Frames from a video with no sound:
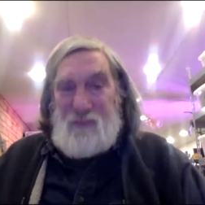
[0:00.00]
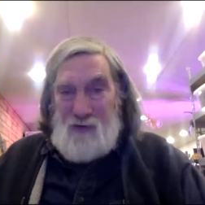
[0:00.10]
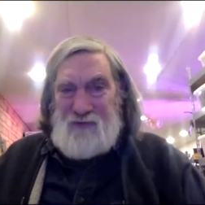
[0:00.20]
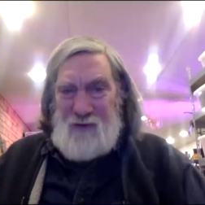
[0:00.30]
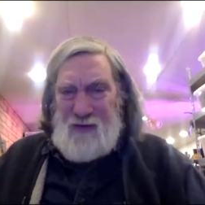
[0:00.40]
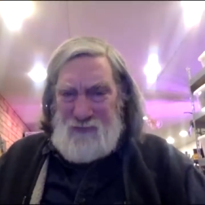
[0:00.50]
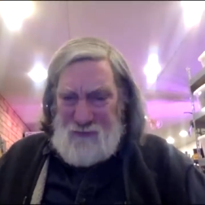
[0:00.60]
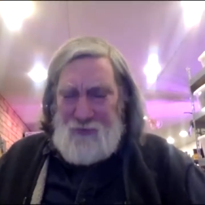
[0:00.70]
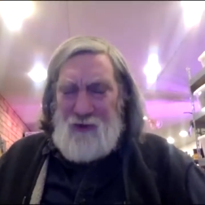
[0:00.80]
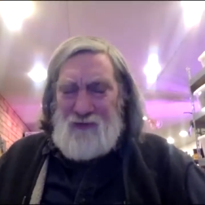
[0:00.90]
So,
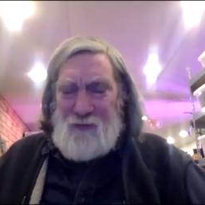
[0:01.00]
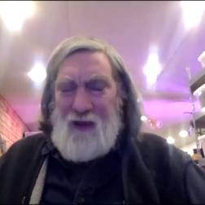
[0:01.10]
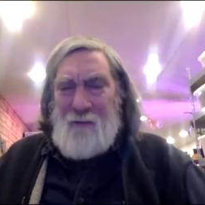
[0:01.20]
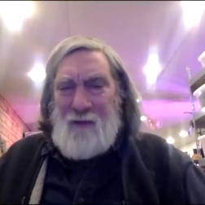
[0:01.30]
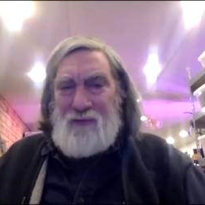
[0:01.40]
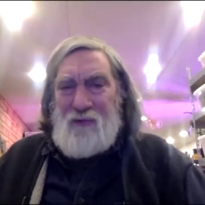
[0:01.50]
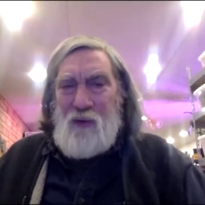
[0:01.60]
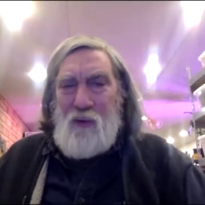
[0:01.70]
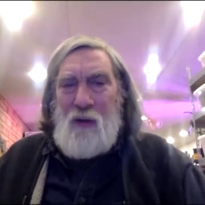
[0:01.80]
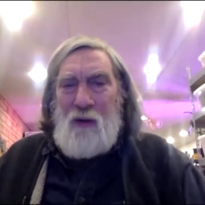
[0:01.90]
so supposed to be
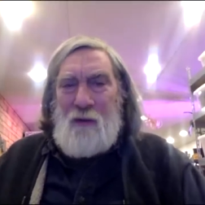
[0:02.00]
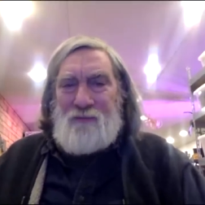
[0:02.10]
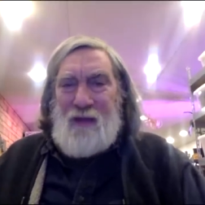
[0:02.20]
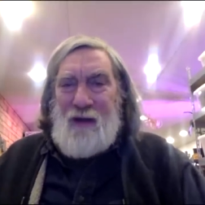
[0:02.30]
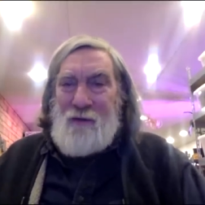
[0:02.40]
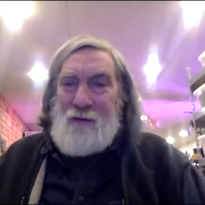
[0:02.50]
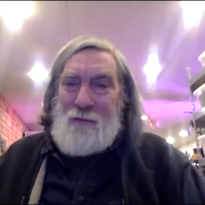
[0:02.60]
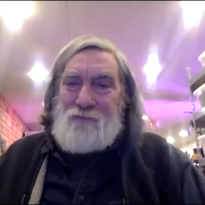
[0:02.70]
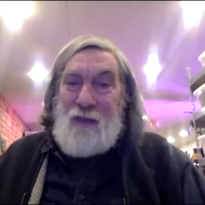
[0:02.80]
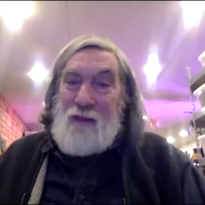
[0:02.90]
coming through,
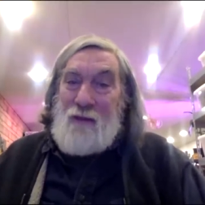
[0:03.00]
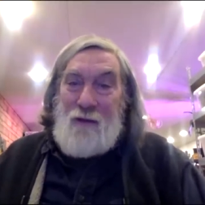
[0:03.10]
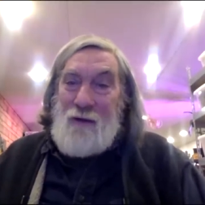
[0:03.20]
you know,